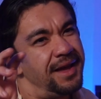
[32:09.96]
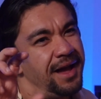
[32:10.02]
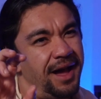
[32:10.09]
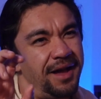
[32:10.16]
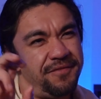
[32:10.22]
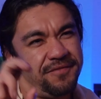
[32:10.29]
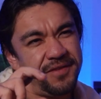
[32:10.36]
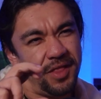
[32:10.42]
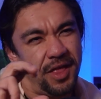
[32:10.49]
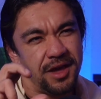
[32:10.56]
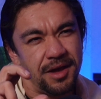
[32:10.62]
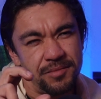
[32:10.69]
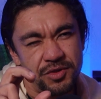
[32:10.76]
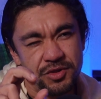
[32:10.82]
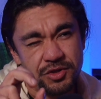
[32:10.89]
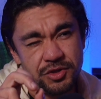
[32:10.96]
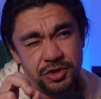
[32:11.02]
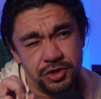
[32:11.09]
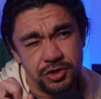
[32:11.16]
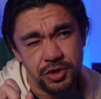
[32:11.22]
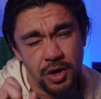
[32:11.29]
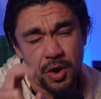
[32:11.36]
I feel like I'm
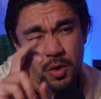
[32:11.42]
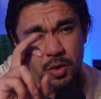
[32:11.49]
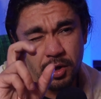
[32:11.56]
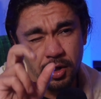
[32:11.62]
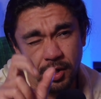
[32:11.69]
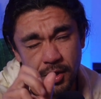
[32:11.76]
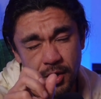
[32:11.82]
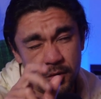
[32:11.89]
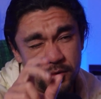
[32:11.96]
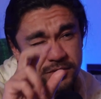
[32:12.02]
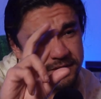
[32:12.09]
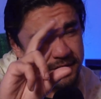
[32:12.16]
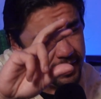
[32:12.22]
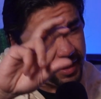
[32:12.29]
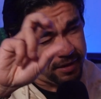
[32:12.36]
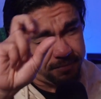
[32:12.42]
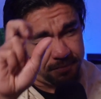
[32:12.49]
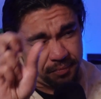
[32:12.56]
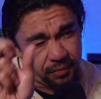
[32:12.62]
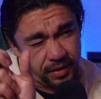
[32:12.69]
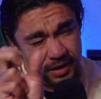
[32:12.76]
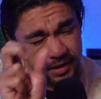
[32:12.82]
so close to
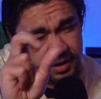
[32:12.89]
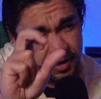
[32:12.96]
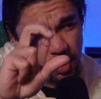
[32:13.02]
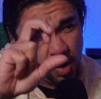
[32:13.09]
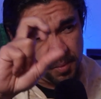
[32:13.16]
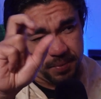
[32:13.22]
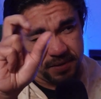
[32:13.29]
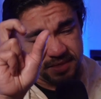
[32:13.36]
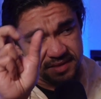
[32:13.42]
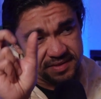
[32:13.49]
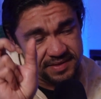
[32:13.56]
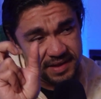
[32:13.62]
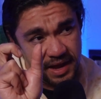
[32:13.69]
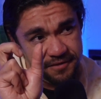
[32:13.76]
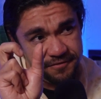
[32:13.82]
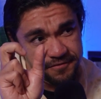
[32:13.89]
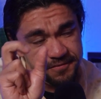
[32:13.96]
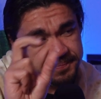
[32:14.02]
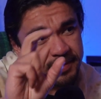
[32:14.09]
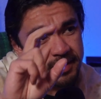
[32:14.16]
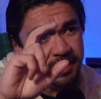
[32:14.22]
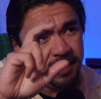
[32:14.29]
like breaking open the safe.
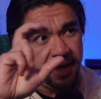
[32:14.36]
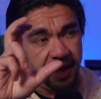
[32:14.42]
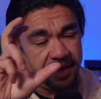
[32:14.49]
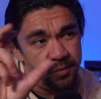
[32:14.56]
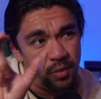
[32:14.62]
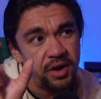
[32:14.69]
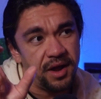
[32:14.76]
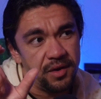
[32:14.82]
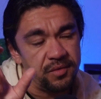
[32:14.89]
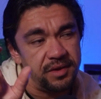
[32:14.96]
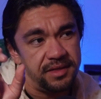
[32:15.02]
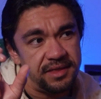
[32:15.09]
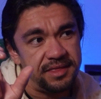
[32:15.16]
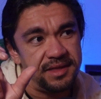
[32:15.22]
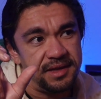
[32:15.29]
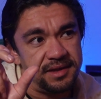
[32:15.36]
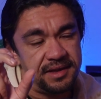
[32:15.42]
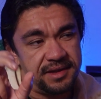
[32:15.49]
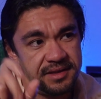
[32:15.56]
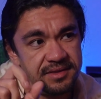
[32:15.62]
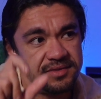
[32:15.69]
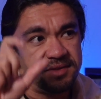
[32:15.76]
And what I really think
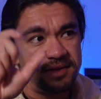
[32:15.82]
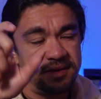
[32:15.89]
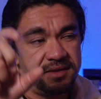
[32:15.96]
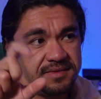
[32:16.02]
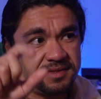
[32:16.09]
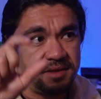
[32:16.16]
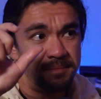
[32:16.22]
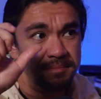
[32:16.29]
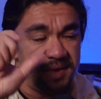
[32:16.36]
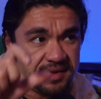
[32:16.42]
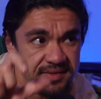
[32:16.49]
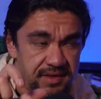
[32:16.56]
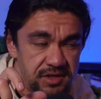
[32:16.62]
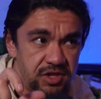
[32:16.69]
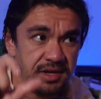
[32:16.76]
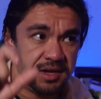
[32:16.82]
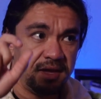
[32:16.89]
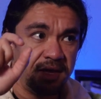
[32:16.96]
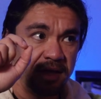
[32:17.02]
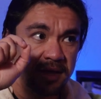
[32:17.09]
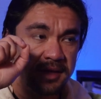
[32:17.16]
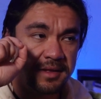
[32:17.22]
it is the
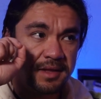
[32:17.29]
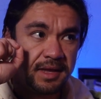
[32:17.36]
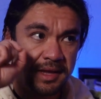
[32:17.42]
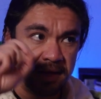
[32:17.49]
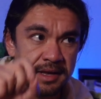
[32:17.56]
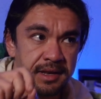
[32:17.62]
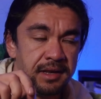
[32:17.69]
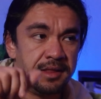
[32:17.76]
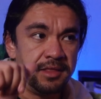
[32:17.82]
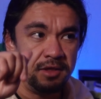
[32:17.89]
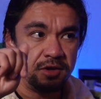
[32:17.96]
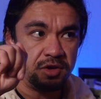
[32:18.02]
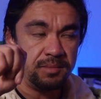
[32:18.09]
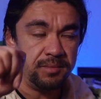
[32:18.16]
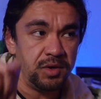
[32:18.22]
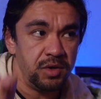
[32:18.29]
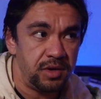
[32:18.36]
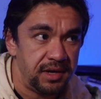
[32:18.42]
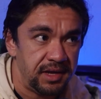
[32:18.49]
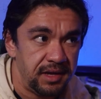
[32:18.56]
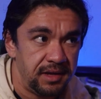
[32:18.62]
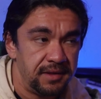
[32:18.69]
messaging in the
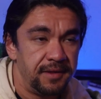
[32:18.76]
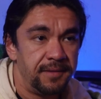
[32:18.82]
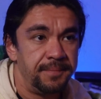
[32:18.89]
community